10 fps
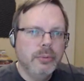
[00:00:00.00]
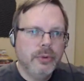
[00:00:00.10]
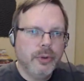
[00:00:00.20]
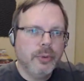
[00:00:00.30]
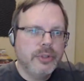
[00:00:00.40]

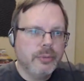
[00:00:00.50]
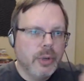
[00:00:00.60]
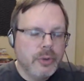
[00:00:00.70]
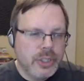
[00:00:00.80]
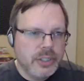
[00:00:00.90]
Thorns and
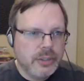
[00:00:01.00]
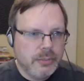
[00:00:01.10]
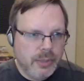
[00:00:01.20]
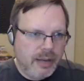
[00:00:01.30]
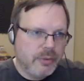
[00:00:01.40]
Roses
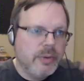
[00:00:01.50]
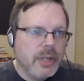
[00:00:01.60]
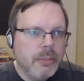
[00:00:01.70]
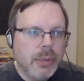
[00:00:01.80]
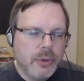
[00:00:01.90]
after we've
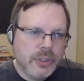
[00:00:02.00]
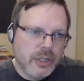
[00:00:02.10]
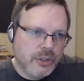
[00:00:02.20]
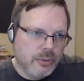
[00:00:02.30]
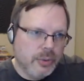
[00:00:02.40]
done both
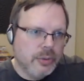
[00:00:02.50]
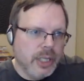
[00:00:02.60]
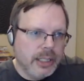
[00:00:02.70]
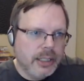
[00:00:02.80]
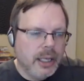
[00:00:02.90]
sessions. We'll do that
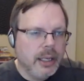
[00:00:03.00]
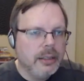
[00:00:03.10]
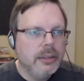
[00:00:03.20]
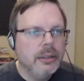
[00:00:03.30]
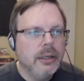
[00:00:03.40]
at the
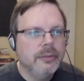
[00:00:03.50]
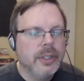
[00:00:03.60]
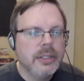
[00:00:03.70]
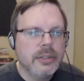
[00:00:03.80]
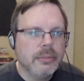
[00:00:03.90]
end of
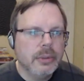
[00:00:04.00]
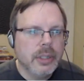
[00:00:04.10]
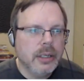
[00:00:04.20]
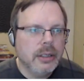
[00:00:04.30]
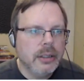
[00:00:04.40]
things, and we'll
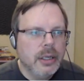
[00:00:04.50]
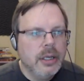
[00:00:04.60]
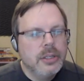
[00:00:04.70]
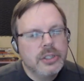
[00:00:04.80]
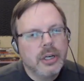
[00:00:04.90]
kind of
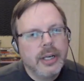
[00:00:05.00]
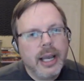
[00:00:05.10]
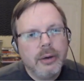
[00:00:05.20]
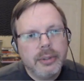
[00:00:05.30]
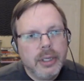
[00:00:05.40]
start
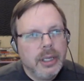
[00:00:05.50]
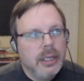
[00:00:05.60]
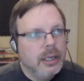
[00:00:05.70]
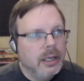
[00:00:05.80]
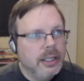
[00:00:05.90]
out.
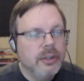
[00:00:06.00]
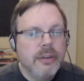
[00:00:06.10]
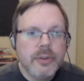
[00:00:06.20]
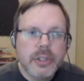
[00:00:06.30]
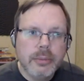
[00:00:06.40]
He'll give
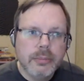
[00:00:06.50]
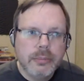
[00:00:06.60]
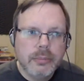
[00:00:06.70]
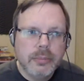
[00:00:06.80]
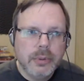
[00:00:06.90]
you
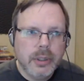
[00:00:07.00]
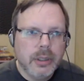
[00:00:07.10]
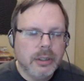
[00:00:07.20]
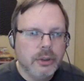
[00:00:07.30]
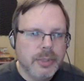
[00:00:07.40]

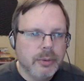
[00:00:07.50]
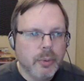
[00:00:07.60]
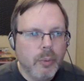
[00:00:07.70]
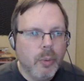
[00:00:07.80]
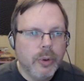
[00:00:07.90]
a little
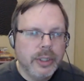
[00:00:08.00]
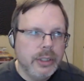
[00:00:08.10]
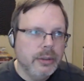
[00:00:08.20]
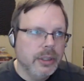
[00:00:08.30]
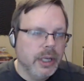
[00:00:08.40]
bit of
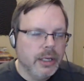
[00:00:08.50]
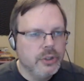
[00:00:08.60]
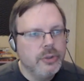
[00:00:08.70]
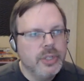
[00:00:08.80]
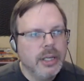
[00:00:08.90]
reward that you can
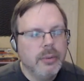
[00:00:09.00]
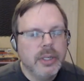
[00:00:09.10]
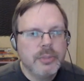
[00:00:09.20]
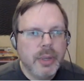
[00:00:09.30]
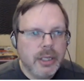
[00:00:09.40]
kind of choose how
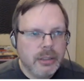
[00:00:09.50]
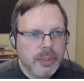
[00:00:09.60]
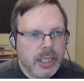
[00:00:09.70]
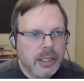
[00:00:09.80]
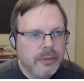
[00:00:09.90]
you want to spend at
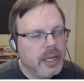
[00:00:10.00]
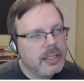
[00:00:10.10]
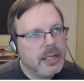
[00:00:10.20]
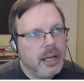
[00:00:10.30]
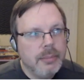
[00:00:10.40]
the beginning of
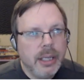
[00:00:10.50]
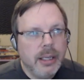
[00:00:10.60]
next time,